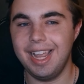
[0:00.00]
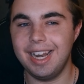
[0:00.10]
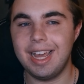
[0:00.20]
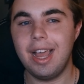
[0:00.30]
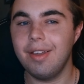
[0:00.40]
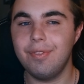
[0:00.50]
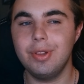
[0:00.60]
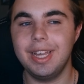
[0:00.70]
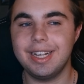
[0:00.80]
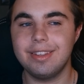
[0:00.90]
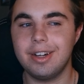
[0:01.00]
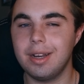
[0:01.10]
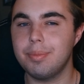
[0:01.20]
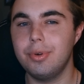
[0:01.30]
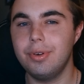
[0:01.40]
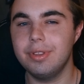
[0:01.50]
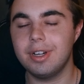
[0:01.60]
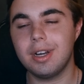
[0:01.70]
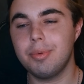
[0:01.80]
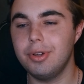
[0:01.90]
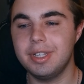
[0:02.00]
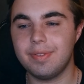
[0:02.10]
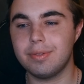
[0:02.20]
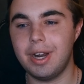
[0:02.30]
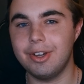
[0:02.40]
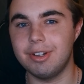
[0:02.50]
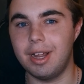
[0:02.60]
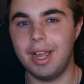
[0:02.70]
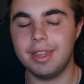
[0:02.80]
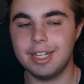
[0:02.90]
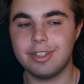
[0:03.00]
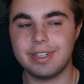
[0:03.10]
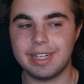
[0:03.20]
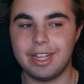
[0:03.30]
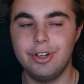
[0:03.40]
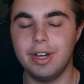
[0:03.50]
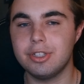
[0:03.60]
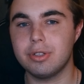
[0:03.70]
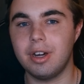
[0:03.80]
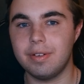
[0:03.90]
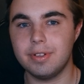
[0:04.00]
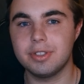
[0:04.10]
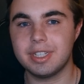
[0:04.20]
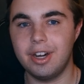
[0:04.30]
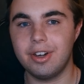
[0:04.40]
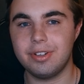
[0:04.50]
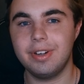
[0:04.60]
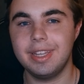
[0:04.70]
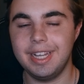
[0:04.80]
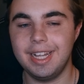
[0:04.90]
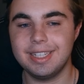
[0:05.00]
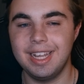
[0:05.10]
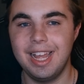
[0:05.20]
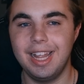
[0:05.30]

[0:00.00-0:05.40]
And I feel like they're gonna pull they're gonna pull a different route here. I think they're gonna kill Andrew Garfield's character in the end.